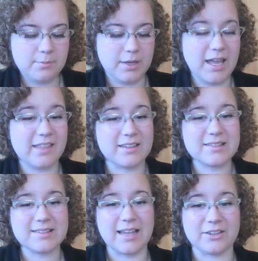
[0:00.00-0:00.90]
But yeah,
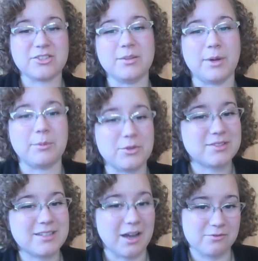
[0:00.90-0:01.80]
this is actually my
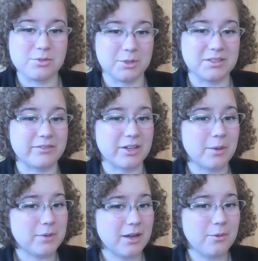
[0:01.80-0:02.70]
most comfortable Diva
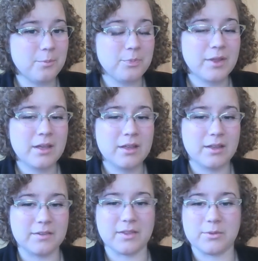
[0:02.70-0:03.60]
Cup now,
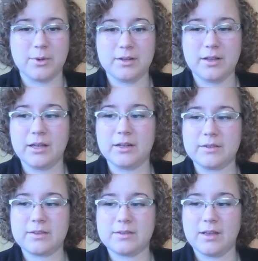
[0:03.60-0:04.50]
is this one, and
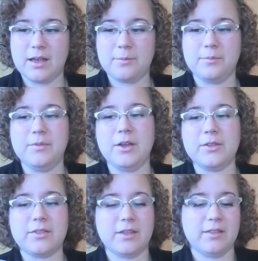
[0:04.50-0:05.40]
it's the
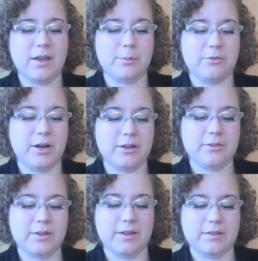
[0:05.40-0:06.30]
only thing that I'm afraid
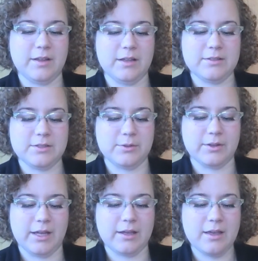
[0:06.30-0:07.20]
of is it to
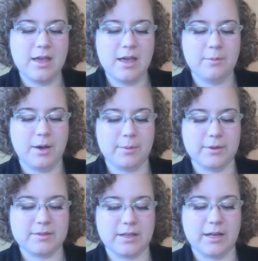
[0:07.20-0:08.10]
pop
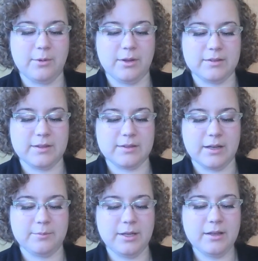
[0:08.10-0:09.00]
inside out while it's
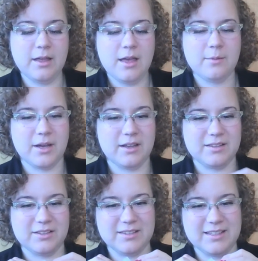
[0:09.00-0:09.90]
inside me. But
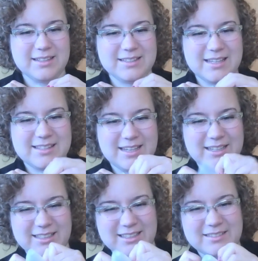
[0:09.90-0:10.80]
as you can see, it takes
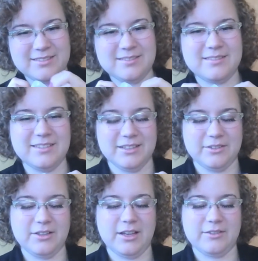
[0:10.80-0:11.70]

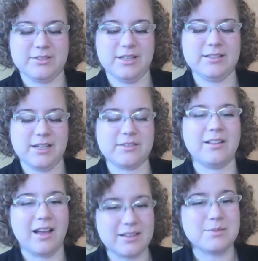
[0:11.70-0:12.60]
it takes a
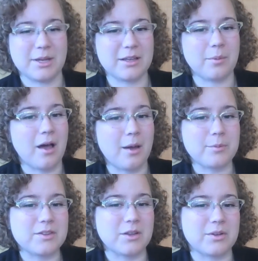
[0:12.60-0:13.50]
lot to make it
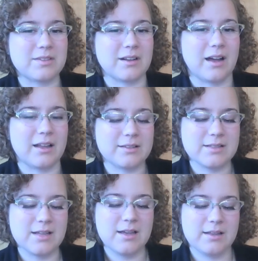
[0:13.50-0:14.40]
pop, so it's not,
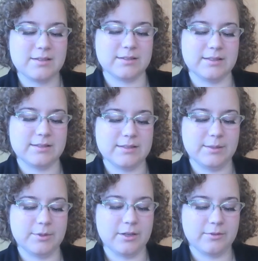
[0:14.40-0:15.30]
since it's
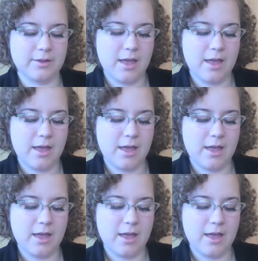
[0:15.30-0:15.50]
deep enough.